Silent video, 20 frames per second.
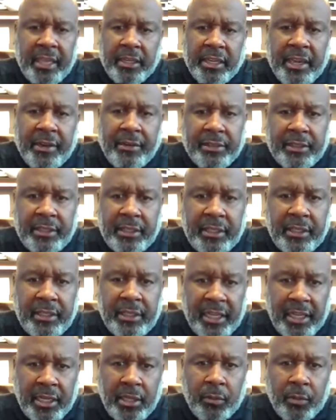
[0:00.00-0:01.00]
can't
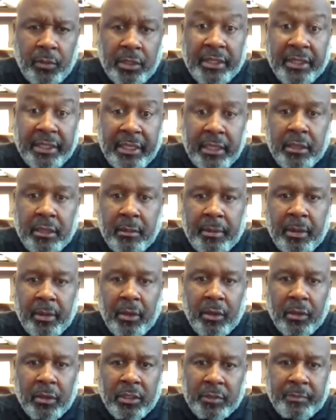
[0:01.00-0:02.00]
guarantee anyone to get the
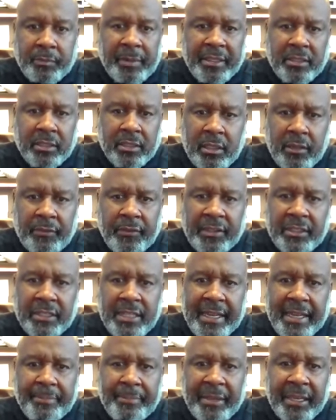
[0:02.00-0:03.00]
ball, especially if it's
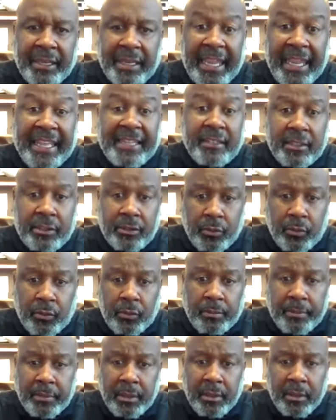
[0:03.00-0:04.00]
not being handed to
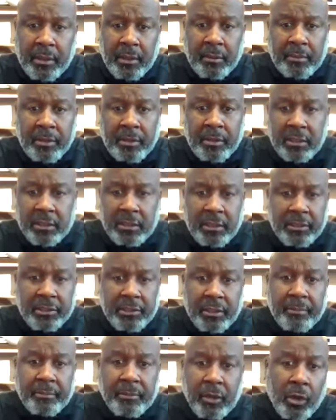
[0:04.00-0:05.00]
them, because there's
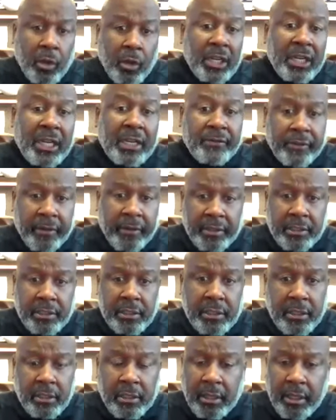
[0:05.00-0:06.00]
something called
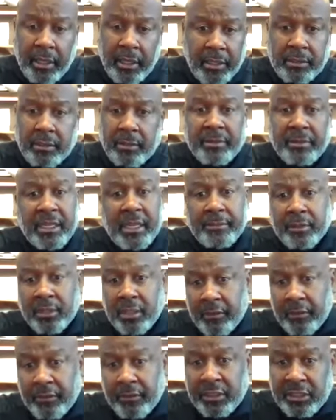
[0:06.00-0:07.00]
coverage. And sometimes
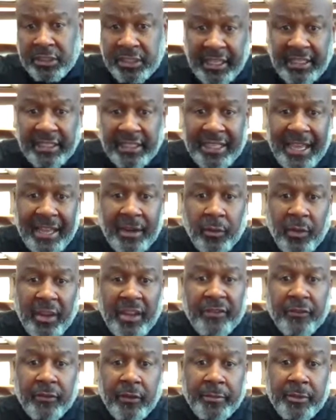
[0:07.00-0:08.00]
coverage takes that
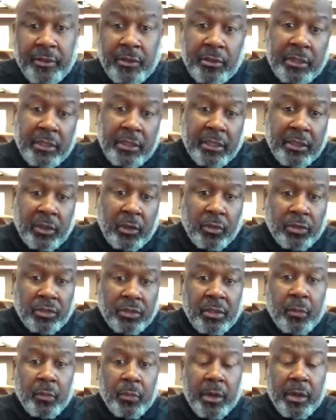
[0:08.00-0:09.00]
away from you and it goes
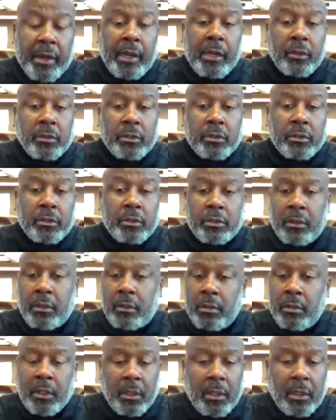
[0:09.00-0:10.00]
somewhere else.
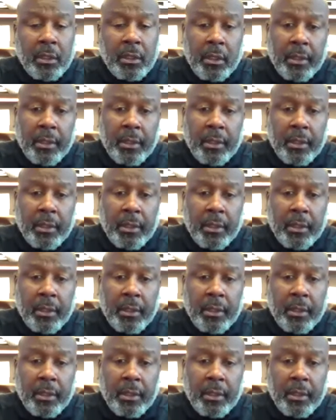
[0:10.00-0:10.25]
So,